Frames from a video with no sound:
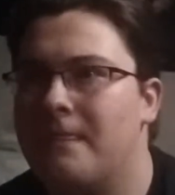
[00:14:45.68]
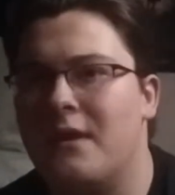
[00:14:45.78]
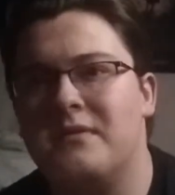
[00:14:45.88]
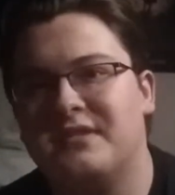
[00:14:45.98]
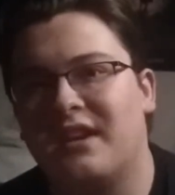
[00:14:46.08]

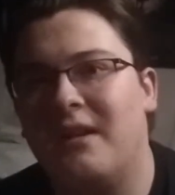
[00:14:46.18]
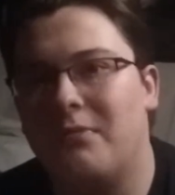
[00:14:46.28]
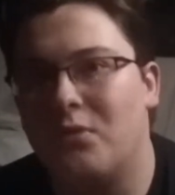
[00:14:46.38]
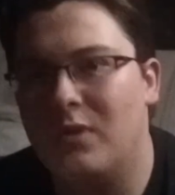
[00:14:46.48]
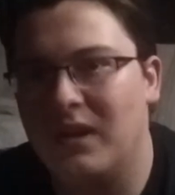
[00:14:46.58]
there was a
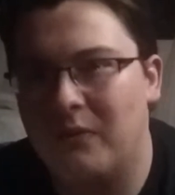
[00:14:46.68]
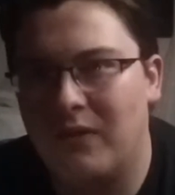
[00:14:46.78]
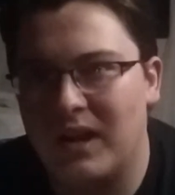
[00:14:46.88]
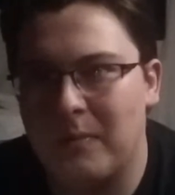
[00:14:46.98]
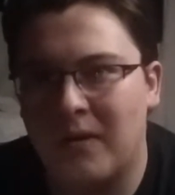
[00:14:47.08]
couple really
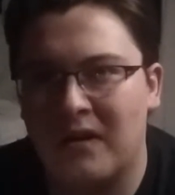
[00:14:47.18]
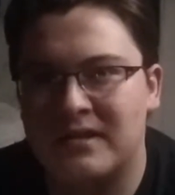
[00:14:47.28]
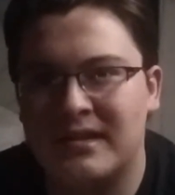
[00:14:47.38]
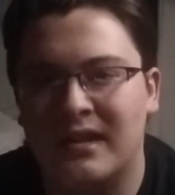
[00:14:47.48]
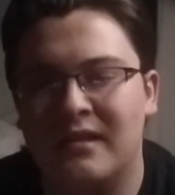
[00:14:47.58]
funny
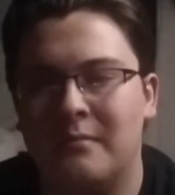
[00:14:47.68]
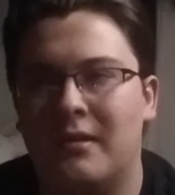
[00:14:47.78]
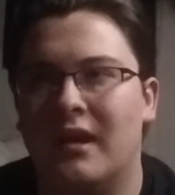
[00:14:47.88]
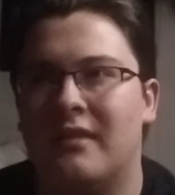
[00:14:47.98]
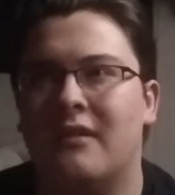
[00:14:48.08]
parts in it, but
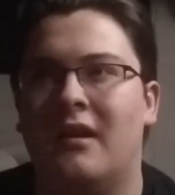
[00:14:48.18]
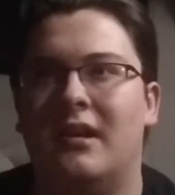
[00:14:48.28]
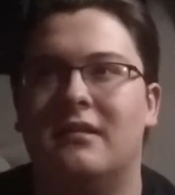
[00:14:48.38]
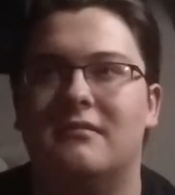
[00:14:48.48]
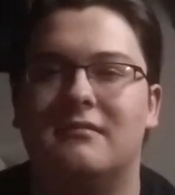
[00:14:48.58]
I
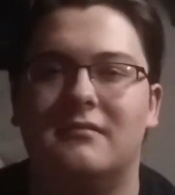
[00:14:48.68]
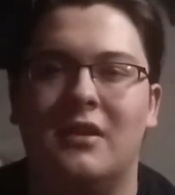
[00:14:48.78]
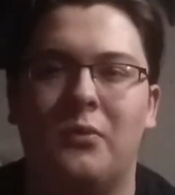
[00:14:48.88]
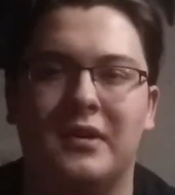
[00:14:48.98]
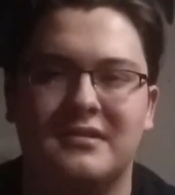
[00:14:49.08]
thought
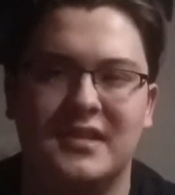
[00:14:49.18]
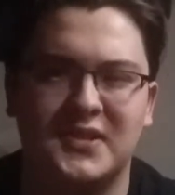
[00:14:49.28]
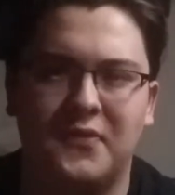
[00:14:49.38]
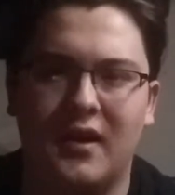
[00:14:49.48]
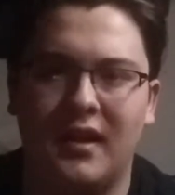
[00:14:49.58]
it wasn't as
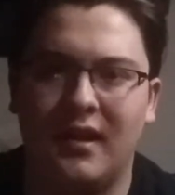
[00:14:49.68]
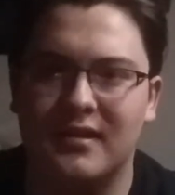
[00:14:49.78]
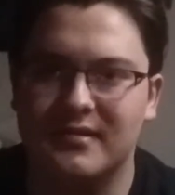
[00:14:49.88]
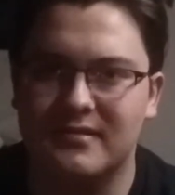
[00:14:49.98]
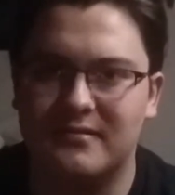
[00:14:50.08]
funny
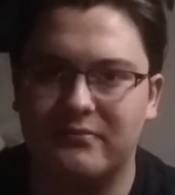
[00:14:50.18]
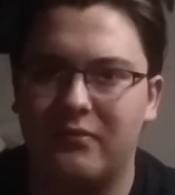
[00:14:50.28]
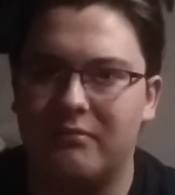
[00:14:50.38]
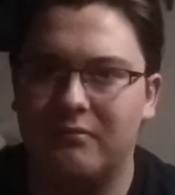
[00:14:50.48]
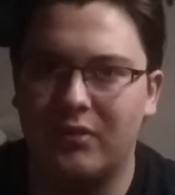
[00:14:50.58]
as
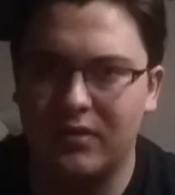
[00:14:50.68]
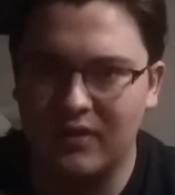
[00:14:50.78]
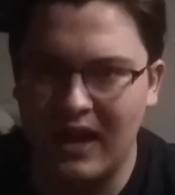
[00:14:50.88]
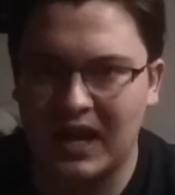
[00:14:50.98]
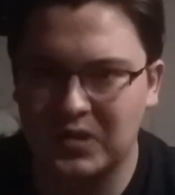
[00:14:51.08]

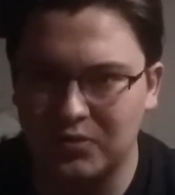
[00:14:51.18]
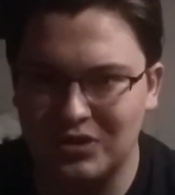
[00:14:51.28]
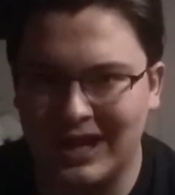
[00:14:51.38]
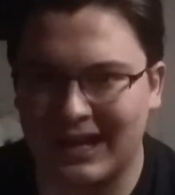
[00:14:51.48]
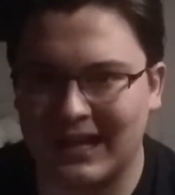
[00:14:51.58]
the actual
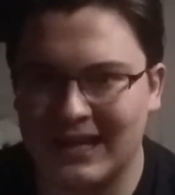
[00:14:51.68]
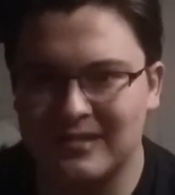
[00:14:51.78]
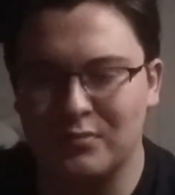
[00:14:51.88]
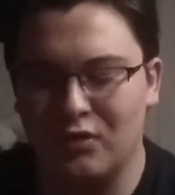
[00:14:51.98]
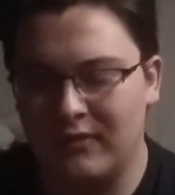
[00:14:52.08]

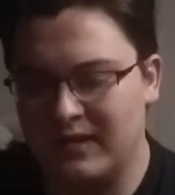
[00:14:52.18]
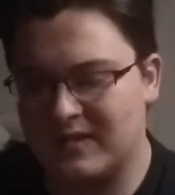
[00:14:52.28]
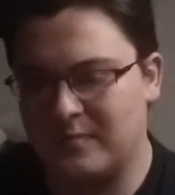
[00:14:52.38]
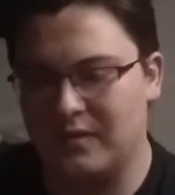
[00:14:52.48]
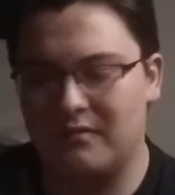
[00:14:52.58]
Jackass
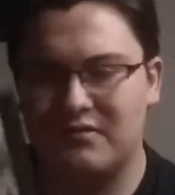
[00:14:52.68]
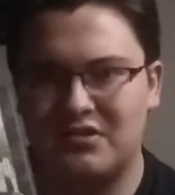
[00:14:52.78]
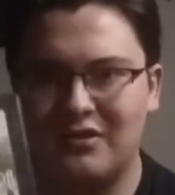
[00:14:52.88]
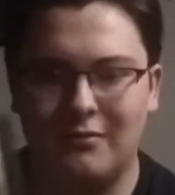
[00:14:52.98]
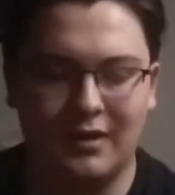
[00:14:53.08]
movies, but
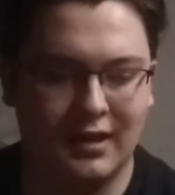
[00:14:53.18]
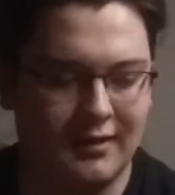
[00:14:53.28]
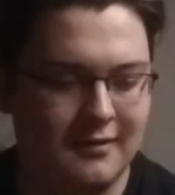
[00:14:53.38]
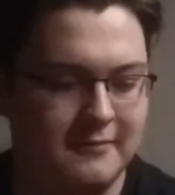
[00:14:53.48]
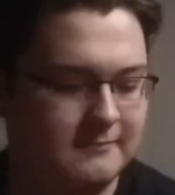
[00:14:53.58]
still really
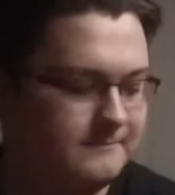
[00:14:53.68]
good.